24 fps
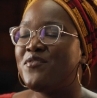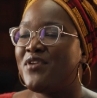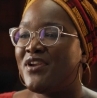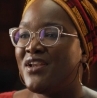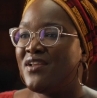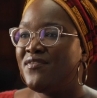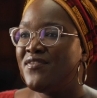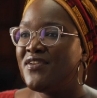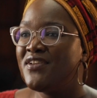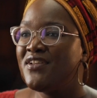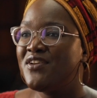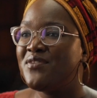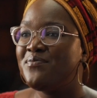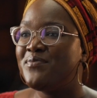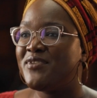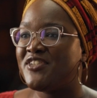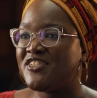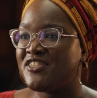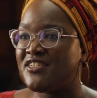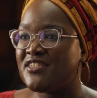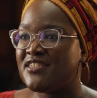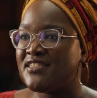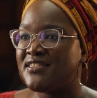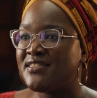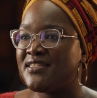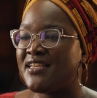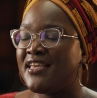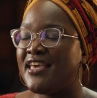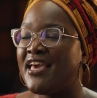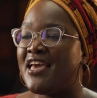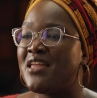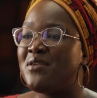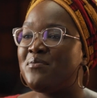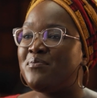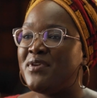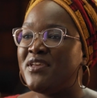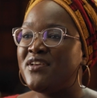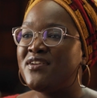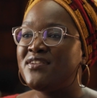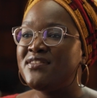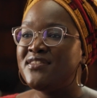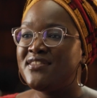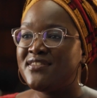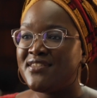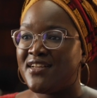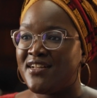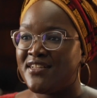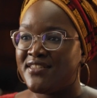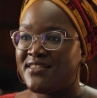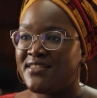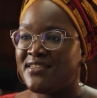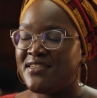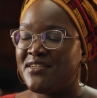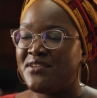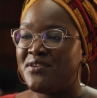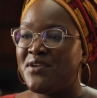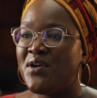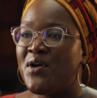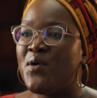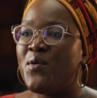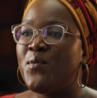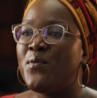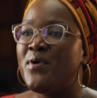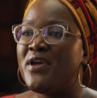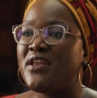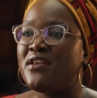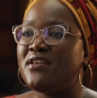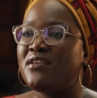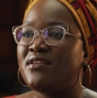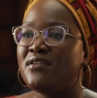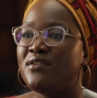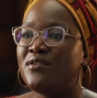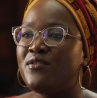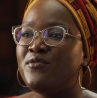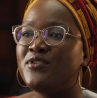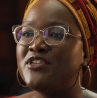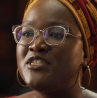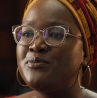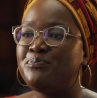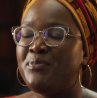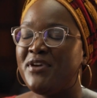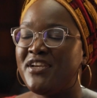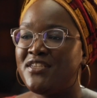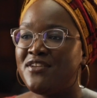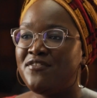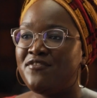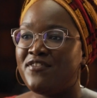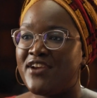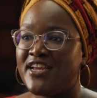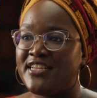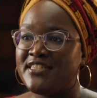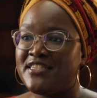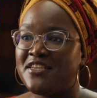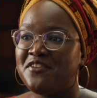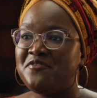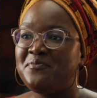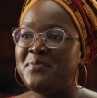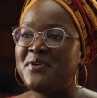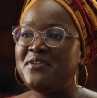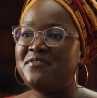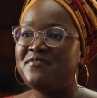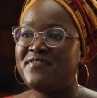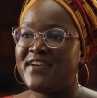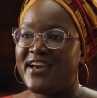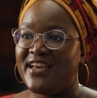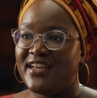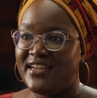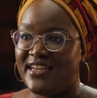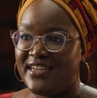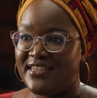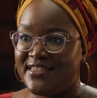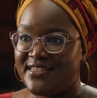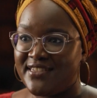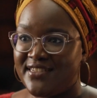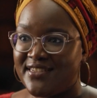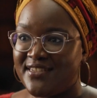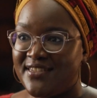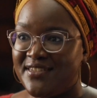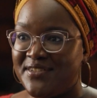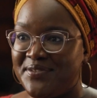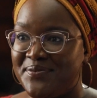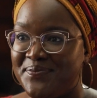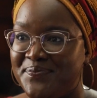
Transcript: relevant commissioners can be consulted when respective rights have been violated.